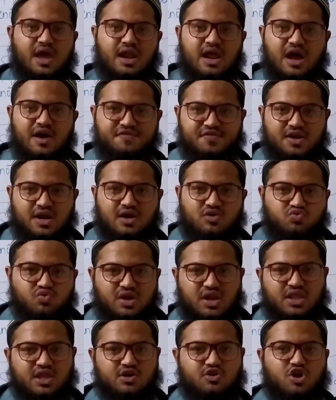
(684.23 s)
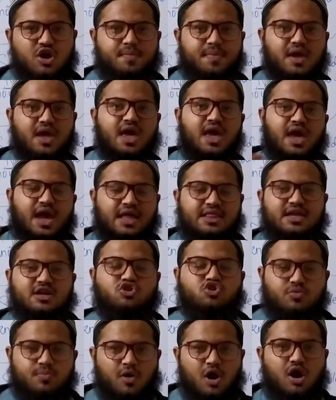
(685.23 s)
and half an hour to another topic, and
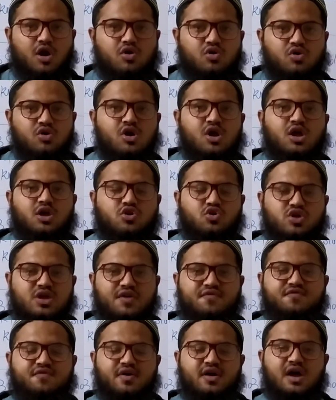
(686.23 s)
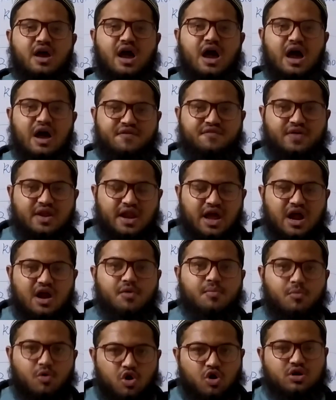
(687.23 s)
then tomorrow you give half an
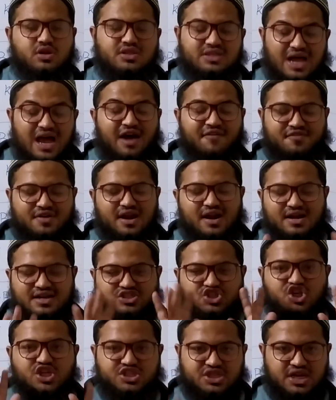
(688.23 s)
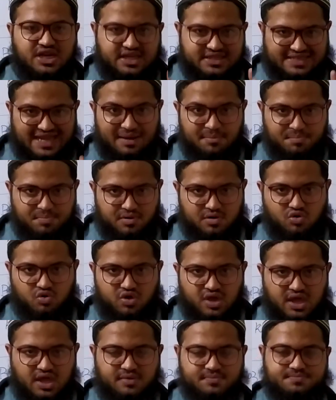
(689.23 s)
hour more. Half an hour is just an example,
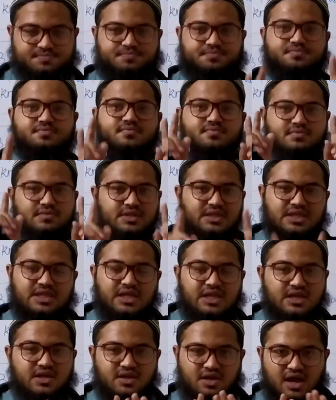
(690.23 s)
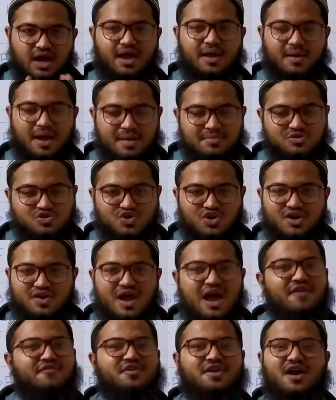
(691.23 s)
okay? I'm sure
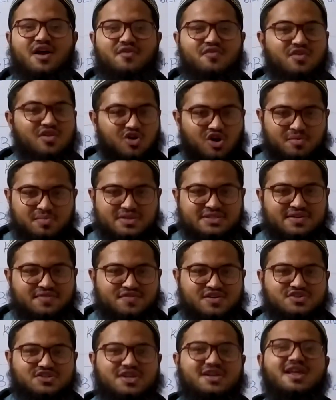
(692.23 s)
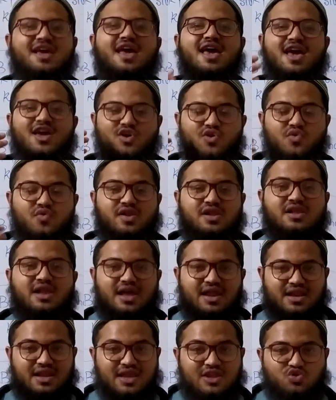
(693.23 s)
half an hour will not be sufficient. You will
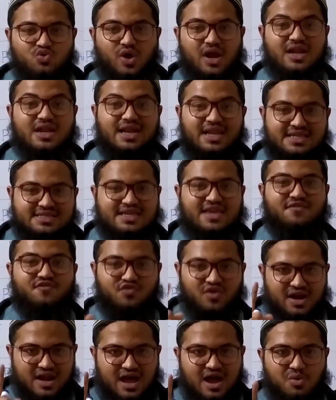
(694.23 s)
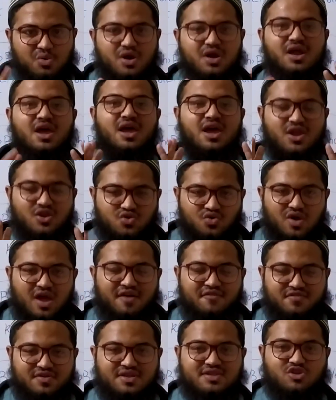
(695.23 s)
need to at least give 1 hour to
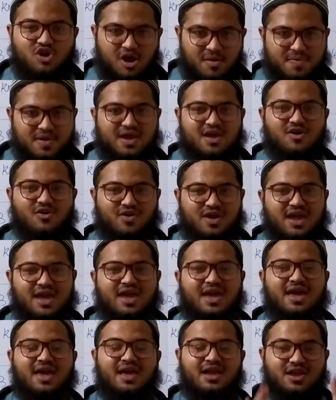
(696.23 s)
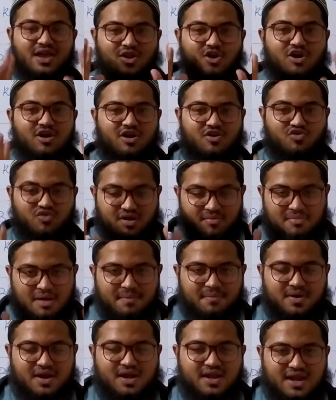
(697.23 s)
every topic, okay, in order to
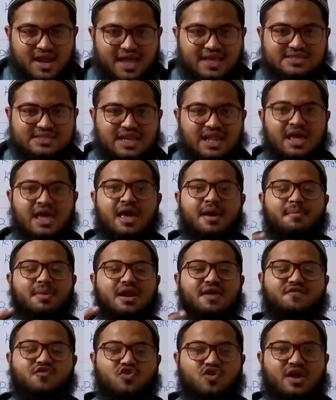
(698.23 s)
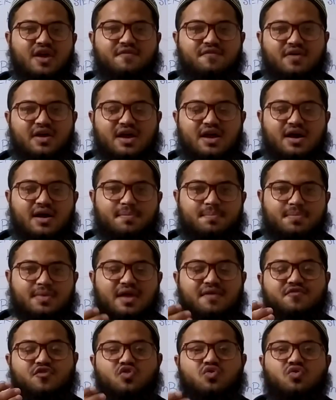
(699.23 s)
remember it nicely. But if you give
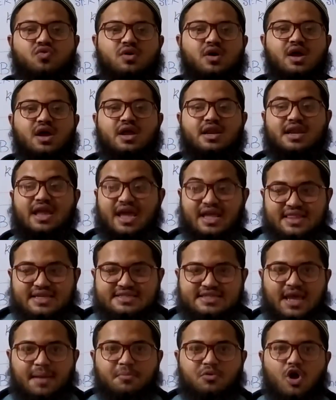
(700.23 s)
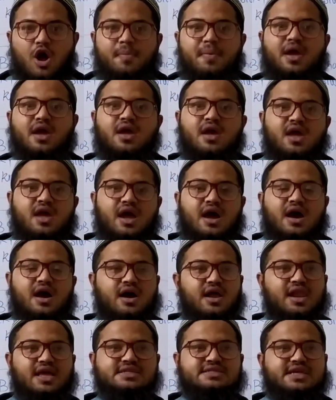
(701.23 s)
if you take the same topic,
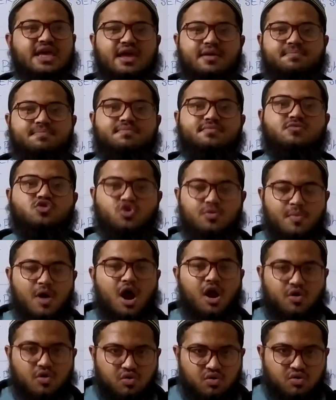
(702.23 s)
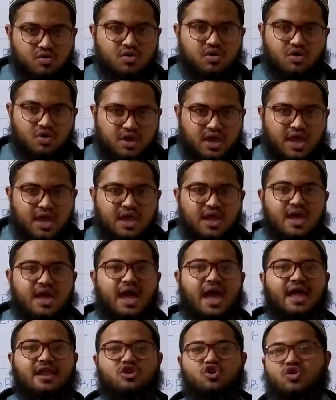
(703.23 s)
let's say tomorrow, okay,
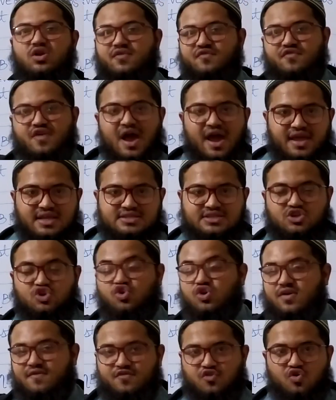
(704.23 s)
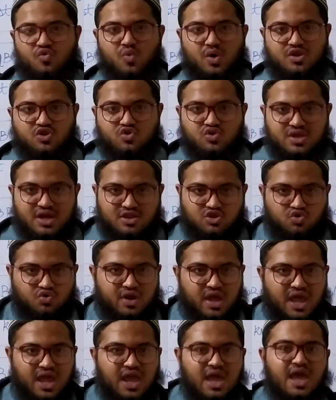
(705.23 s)
and you review what you did
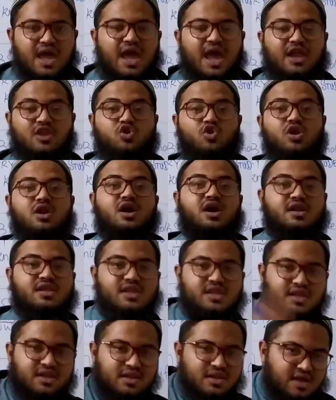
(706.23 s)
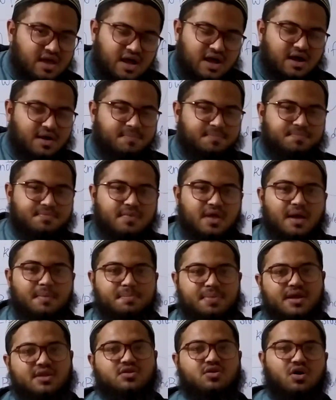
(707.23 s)
today, and you learn a
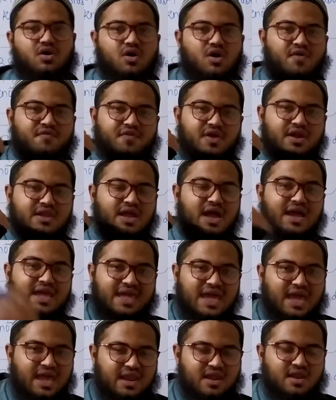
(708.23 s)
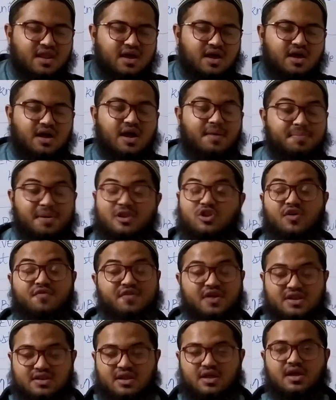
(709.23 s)
bit of it again, a bit
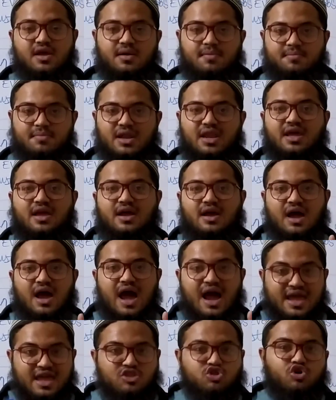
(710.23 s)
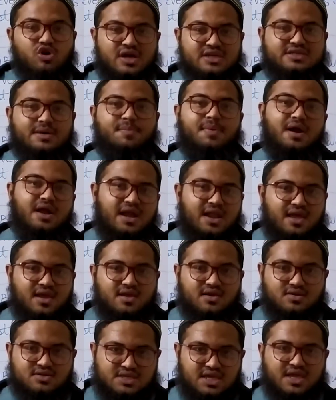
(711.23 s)
of it meaning aage thoda sa padh le,
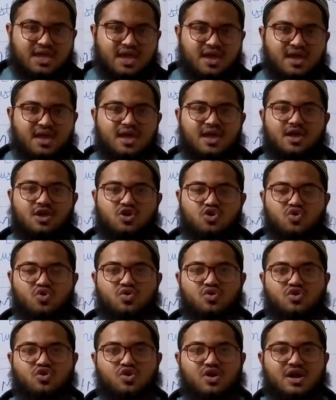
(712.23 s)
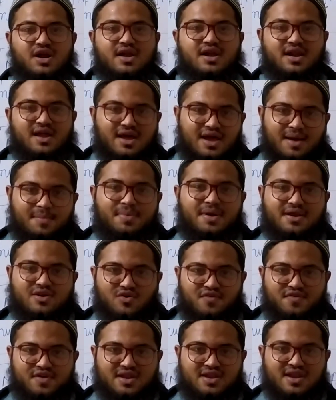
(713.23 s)
theek hai, you learn a bit
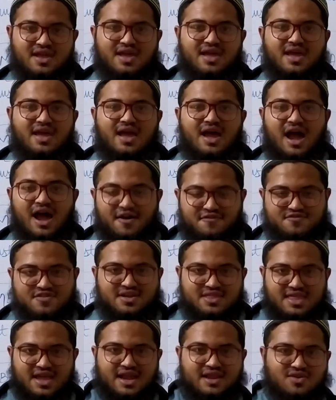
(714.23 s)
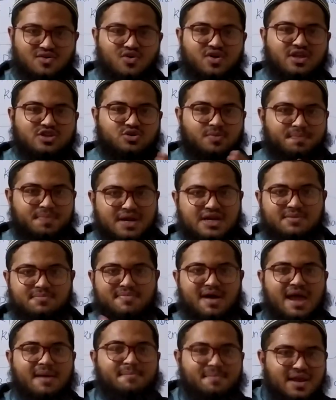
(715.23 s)
of it after that, okay? So
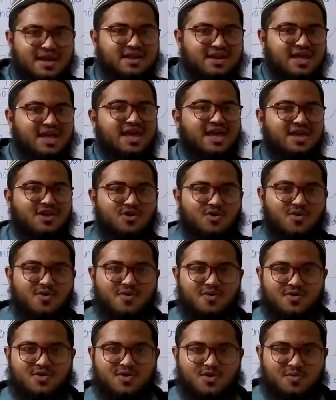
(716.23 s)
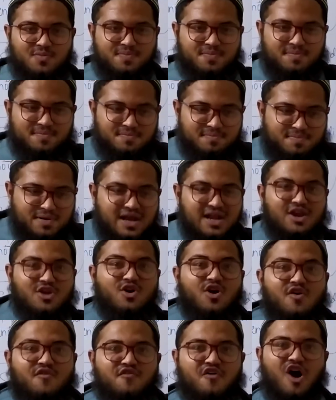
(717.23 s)
bit by bit you build
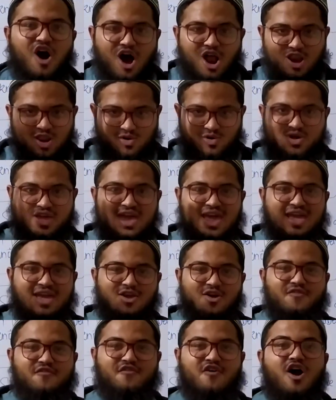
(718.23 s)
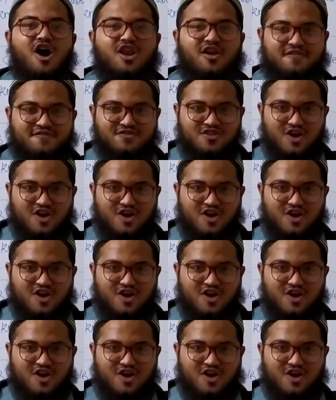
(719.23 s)
your wall, okay, your wall of